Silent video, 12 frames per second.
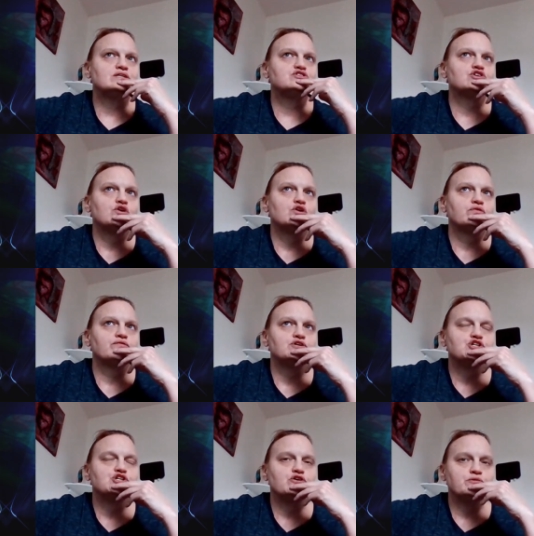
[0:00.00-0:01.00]
Took over for
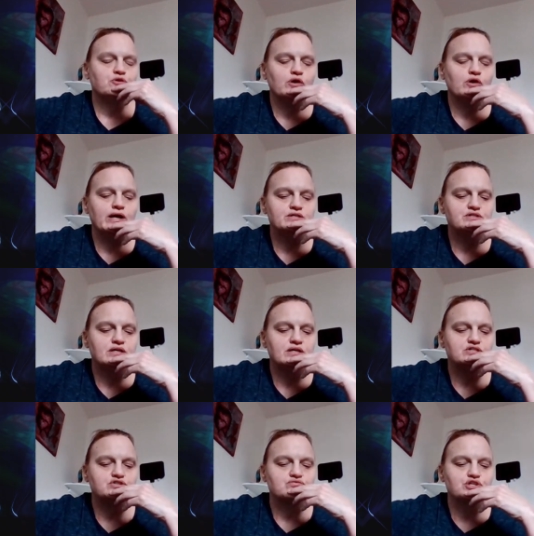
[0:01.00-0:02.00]
Jerry Perez
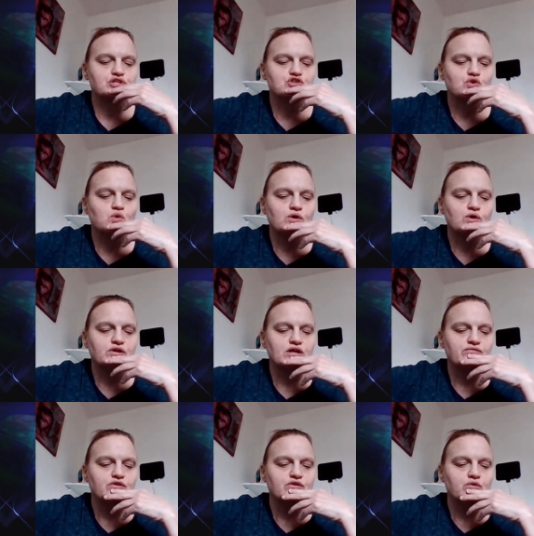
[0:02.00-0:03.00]
as regional
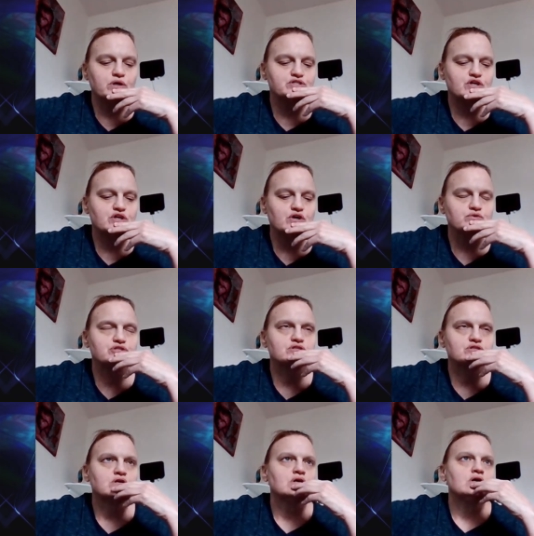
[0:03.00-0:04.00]
coordinator for the West Coast.